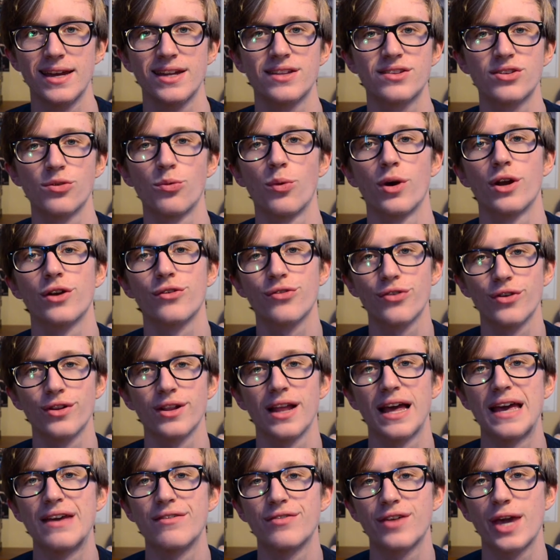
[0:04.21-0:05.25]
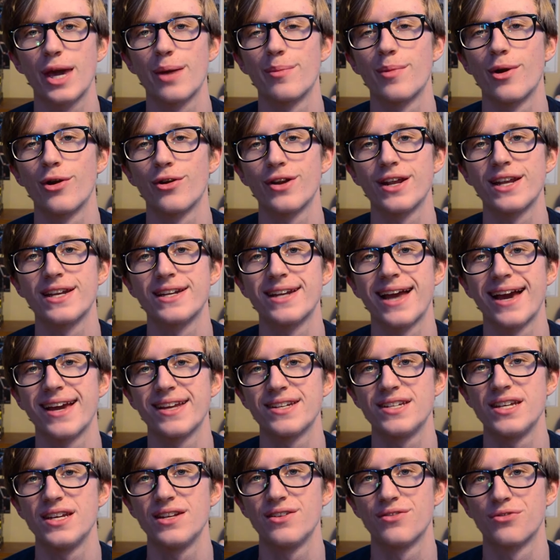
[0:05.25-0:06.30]
It's a Wonderful Life came out in
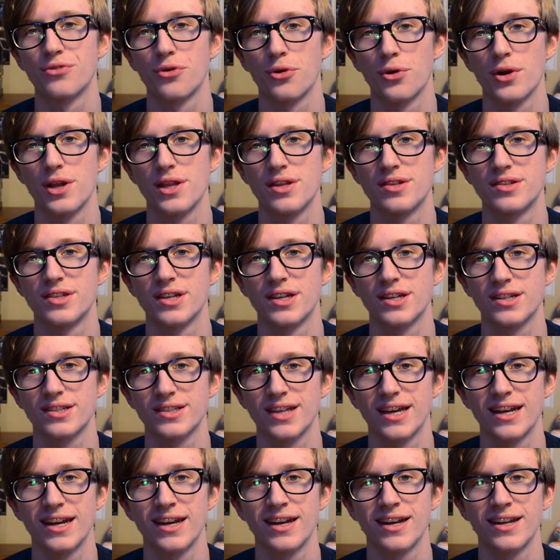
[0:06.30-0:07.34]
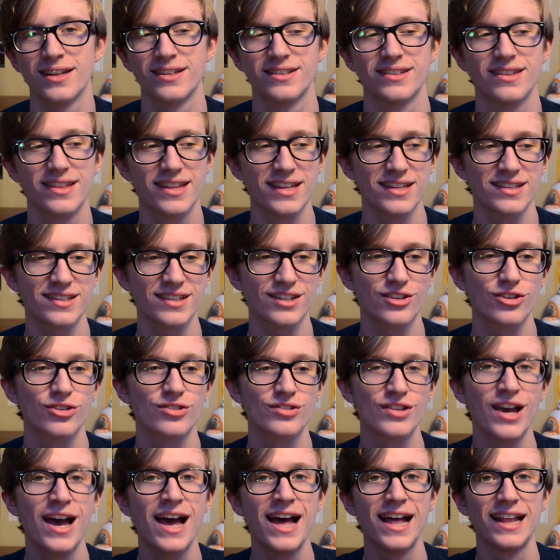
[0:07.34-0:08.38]
1946, and it is this
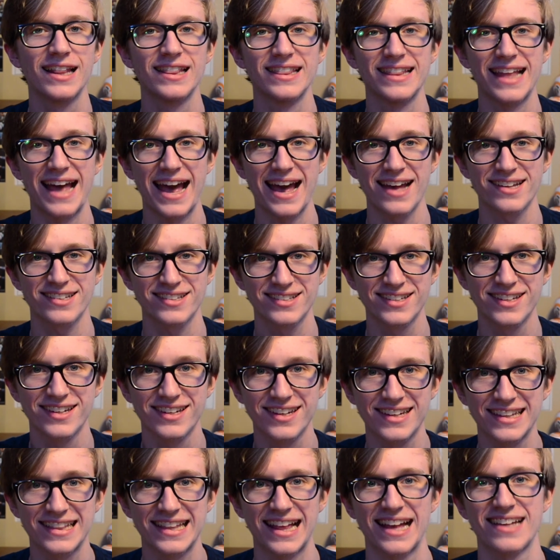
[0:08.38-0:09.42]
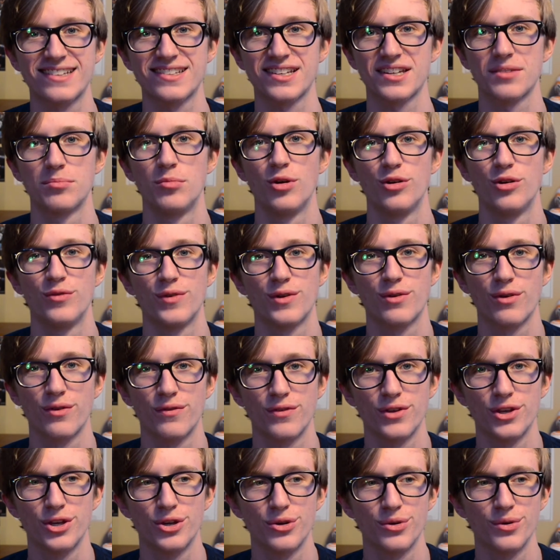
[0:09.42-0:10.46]
year's last classic movie
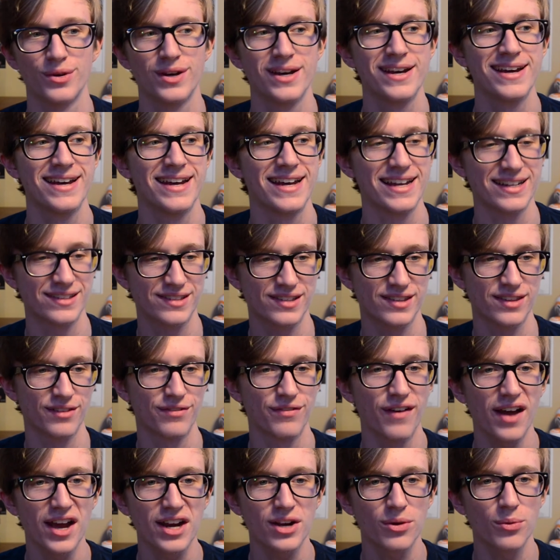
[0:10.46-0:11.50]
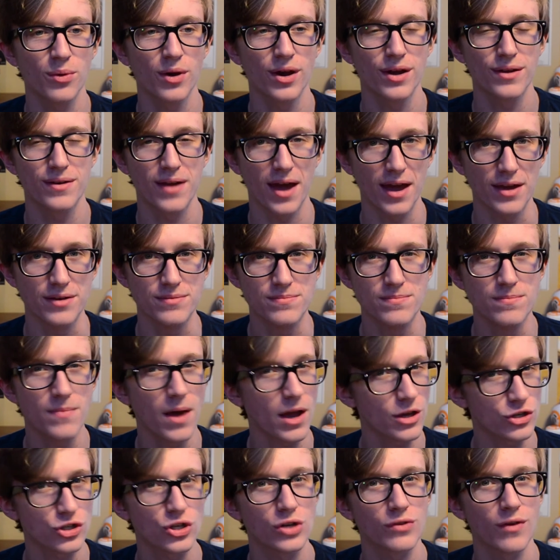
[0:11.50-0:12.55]
review. It's the final one. I'm
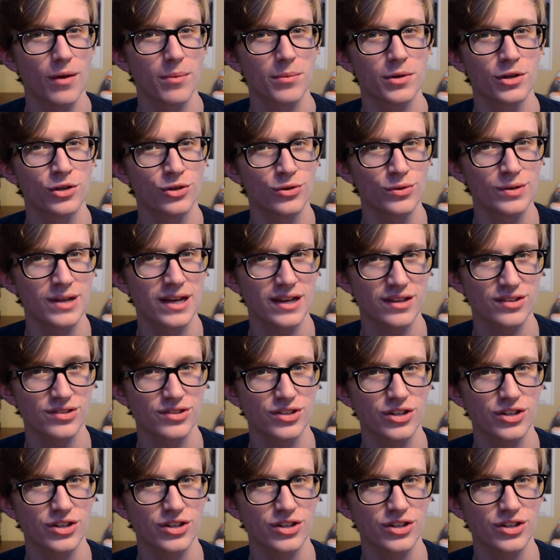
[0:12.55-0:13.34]
not sure if I'm going to do it next